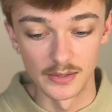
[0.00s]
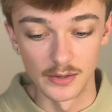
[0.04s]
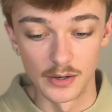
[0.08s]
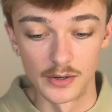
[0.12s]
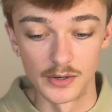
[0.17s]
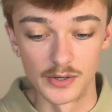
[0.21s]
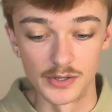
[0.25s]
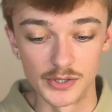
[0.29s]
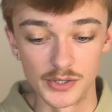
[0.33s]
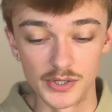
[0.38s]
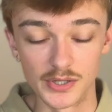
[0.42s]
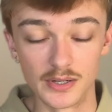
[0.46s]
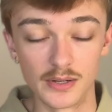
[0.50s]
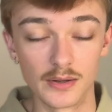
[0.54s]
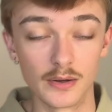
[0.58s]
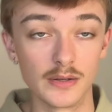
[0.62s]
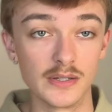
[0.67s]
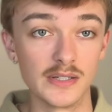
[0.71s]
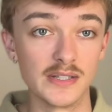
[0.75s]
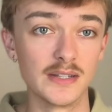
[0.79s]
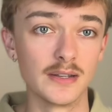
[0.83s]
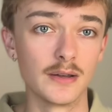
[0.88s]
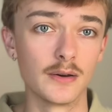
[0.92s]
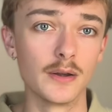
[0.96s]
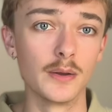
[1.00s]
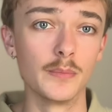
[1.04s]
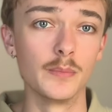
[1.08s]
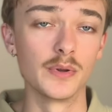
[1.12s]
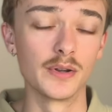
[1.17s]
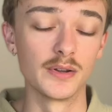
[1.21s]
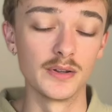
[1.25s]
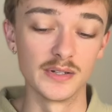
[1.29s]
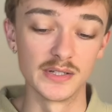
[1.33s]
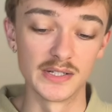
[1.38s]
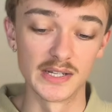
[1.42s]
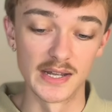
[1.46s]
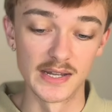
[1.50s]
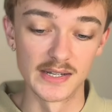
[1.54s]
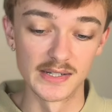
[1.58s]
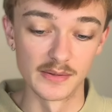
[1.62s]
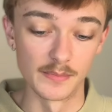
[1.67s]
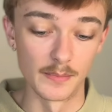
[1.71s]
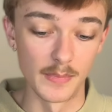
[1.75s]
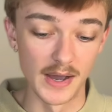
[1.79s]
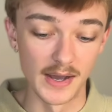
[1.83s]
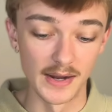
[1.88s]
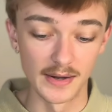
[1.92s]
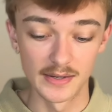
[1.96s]
999 because that's a
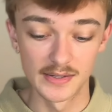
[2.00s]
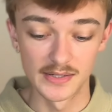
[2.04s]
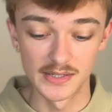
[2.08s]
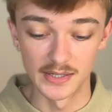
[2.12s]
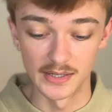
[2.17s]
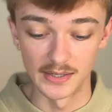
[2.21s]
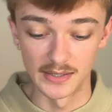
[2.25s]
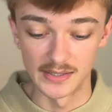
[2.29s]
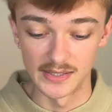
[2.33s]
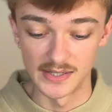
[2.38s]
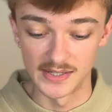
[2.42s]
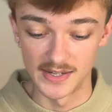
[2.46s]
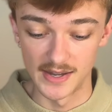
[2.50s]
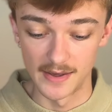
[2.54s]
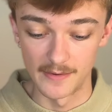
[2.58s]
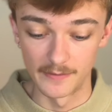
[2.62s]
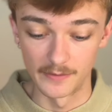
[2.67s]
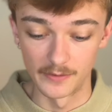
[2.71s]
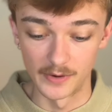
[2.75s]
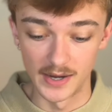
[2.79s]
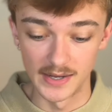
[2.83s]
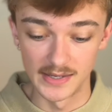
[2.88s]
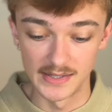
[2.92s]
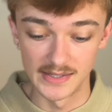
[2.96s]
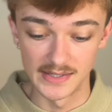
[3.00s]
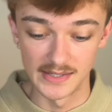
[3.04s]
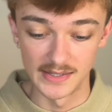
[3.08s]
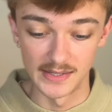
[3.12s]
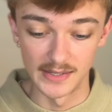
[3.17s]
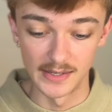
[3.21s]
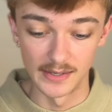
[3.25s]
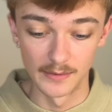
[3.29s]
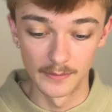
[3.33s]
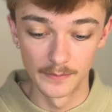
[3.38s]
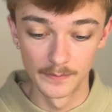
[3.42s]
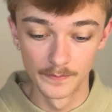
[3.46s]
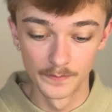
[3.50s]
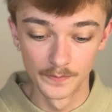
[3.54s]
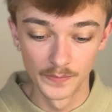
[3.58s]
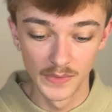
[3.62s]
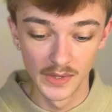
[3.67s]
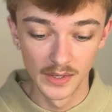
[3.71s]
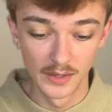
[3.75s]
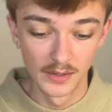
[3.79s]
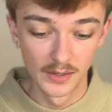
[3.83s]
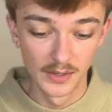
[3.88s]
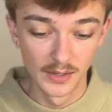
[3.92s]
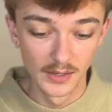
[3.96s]
max you can set for Etsy.
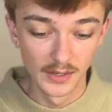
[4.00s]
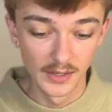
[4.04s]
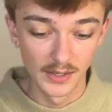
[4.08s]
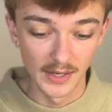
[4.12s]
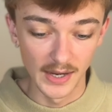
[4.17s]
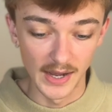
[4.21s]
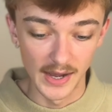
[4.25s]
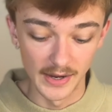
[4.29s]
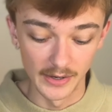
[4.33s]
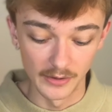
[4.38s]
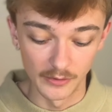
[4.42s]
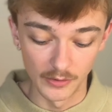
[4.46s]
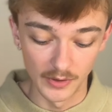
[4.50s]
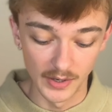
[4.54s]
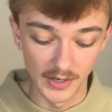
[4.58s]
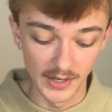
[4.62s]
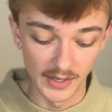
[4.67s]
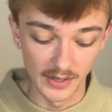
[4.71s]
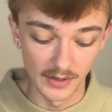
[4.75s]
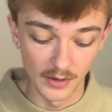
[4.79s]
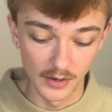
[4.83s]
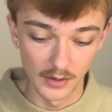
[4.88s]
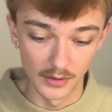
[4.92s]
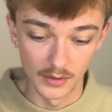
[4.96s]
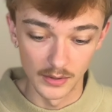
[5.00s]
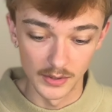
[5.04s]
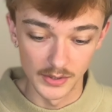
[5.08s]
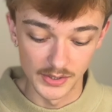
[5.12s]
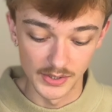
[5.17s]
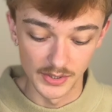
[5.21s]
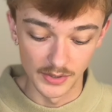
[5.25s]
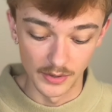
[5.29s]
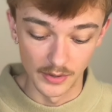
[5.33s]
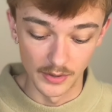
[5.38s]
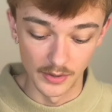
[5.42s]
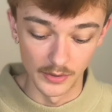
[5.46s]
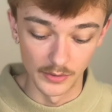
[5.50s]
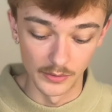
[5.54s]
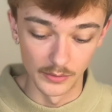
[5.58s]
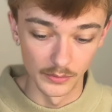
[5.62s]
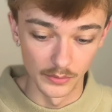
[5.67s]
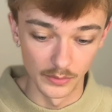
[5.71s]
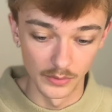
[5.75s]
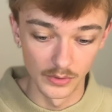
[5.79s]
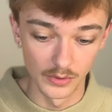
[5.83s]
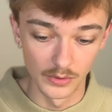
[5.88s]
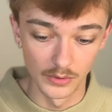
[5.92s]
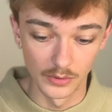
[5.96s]
Category, I like to go
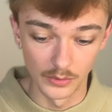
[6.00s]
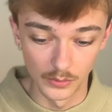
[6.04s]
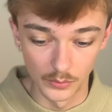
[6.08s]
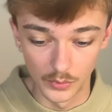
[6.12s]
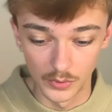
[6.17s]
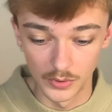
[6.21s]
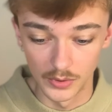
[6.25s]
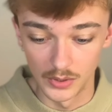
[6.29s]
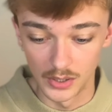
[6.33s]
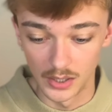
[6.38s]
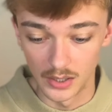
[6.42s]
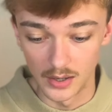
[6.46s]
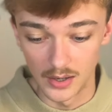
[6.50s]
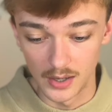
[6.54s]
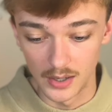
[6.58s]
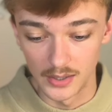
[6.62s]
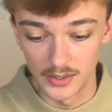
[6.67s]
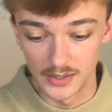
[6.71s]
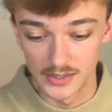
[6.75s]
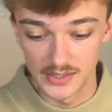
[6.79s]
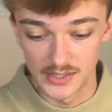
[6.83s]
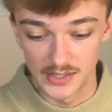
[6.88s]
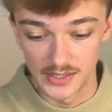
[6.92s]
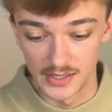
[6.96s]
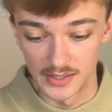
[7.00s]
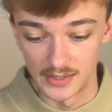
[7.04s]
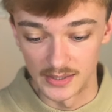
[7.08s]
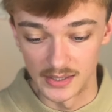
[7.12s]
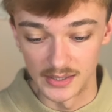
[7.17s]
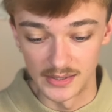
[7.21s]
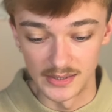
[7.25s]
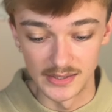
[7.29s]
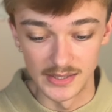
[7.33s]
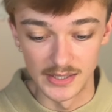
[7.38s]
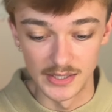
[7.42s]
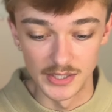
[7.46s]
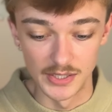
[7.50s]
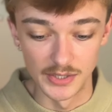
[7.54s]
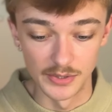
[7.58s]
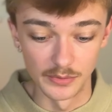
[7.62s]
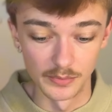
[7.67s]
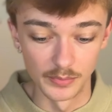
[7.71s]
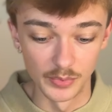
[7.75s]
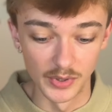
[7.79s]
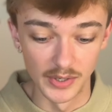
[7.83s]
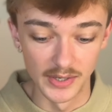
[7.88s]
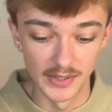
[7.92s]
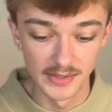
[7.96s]
wall art and then digital
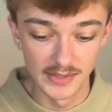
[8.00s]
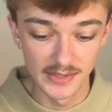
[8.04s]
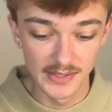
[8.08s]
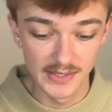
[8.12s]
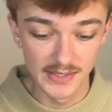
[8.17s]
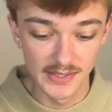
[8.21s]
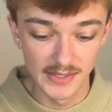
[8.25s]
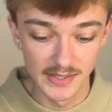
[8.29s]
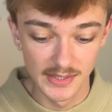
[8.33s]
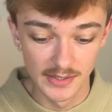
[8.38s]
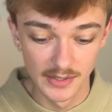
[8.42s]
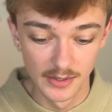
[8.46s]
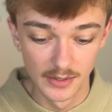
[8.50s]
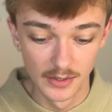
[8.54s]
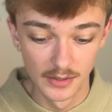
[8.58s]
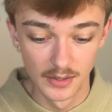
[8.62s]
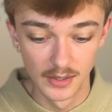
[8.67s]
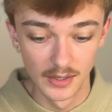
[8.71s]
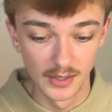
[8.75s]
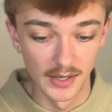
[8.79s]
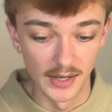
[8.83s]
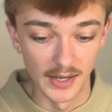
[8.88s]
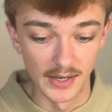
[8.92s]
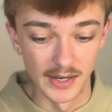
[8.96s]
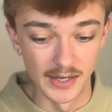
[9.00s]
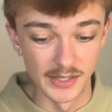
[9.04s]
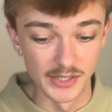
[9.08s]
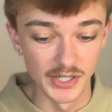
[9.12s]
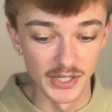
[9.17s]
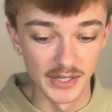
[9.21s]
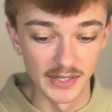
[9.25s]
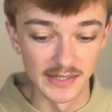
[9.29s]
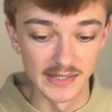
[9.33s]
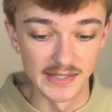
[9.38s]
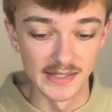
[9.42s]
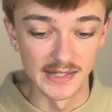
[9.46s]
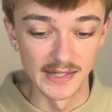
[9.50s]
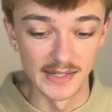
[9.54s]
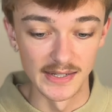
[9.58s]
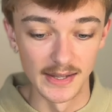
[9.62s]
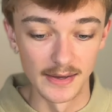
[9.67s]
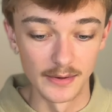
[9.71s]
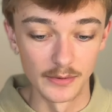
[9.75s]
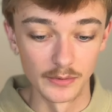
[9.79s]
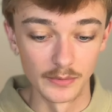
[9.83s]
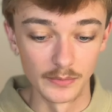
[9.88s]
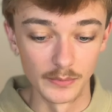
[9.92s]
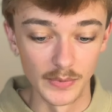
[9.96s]
prints. And as you can see,
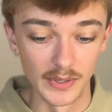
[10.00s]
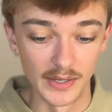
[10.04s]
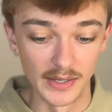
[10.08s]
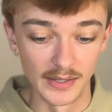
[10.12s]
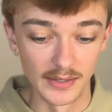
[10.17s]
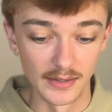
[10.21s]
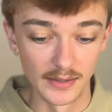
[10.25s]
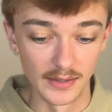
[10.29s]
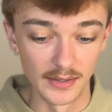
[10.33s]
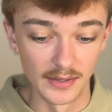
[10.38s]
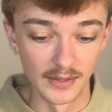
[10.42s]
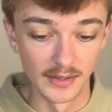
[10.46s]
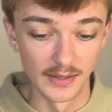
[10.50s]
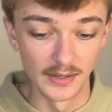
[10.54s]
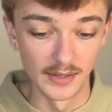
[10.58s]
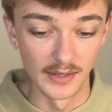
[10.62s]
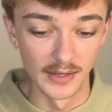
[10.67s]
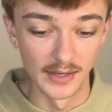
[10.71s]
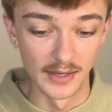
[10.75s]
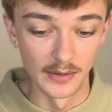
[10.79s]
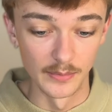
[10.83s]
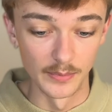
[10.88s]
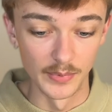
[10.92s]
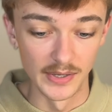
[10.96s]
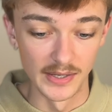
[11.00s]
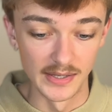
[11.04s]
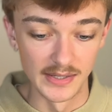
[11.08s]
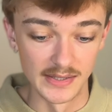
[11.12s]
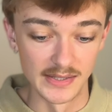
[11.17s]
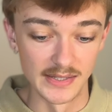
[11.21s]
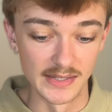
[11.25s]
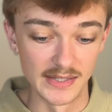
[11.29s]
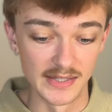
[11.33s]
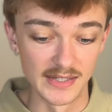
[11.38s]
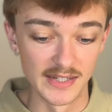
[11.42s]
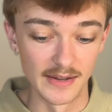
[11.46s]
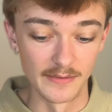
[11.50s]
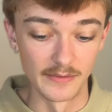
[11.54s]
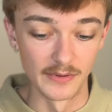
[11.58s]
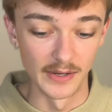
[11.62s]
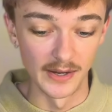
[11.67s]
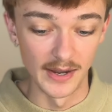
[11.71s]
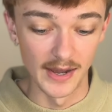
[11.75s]
that will mean it appears in 7